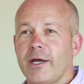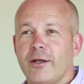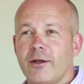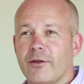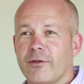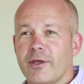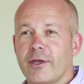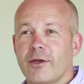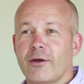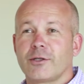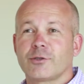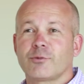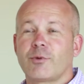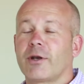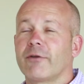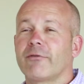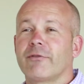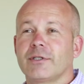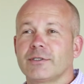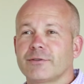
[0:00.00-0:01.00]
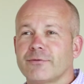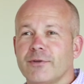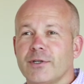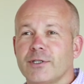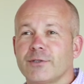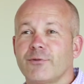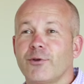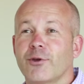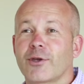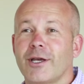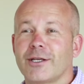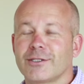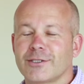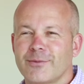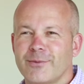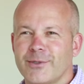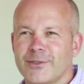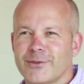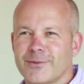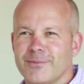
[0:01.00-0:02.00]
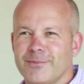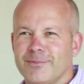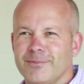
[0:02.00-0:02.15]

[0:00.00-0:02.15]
and I think I was one of his first few customers.